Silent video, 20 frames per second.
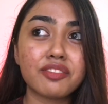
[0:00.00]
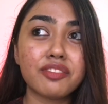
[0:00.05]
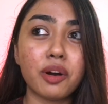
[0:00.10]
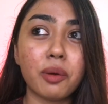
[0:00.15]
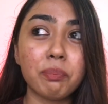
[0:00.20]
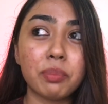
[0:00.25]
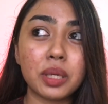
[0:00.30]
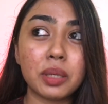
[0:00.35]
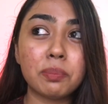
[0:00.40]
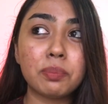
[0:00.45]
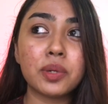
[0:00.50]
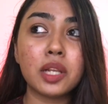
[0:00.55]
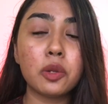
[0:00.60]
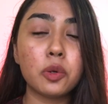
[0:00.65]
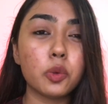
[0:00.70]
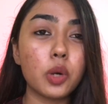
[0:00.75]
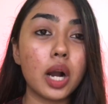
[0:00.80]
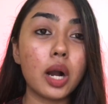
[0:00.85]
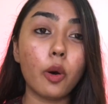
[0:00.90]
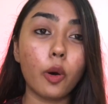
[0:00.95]
for people
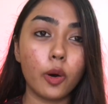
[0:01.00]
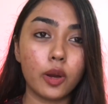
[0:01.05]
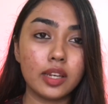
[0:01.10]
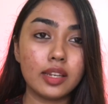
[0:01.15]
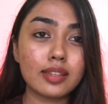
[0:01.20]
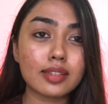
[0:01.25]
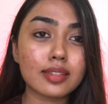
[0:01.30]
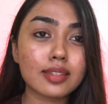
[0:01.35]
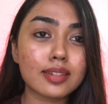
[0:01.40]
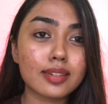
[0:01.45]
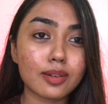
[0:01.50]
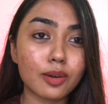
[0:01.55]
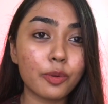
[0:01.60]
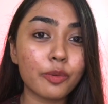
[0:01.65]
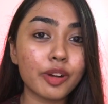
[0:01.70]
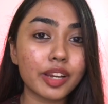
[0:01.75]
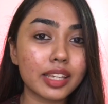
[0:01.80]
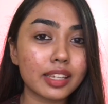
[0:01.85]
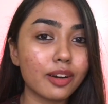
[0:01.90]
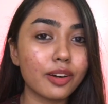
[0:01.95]
who are honest
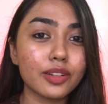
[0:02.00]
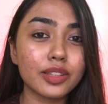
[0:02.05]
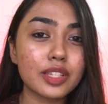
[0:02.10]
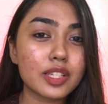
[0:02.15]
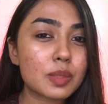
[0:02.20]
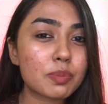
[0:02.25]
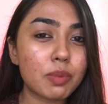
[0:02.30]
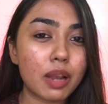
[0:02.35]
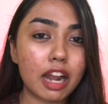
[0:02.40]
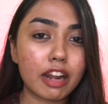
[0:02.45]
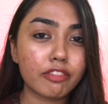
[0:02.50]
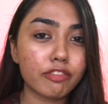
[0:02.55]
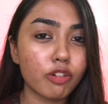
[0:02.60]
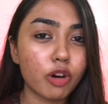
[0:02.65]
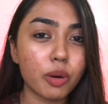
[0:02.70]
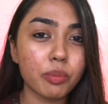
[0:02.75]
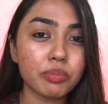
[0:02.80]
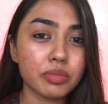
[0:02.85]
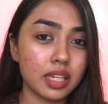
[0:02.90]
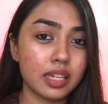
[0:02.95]
over here on this
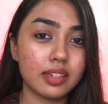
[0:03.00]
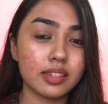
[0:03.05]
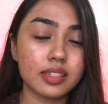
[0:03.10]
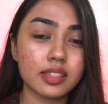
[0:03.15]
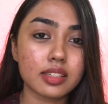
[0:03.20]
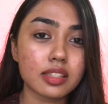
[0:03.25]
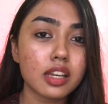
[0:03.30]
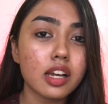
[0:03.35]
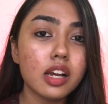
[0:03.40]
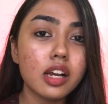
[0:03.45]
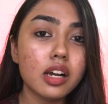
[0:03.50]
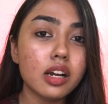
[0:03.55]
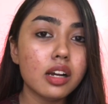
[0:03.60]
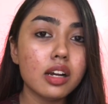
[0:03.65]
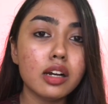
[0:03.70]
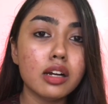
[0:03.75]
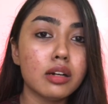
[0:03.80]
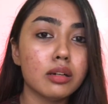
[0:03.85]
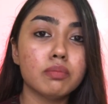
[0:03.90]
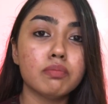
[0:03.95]
platform, there is
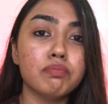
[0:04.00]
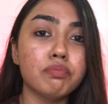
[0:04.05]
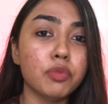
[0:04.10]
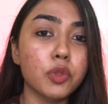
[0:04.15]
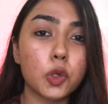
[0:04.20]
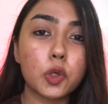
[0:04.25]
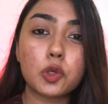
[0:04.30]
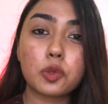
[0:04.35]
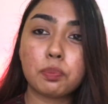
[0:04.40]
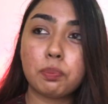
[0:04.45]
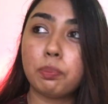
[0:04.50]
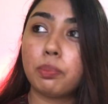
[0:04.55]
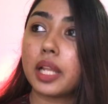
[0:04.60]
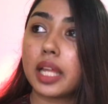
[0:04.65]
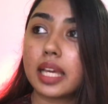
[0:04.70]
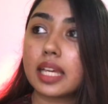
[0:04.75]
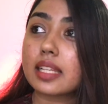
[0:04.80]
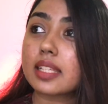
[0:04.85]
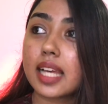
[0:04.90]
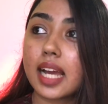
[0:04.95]
no
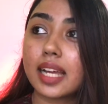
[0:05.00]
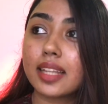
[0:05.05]
place.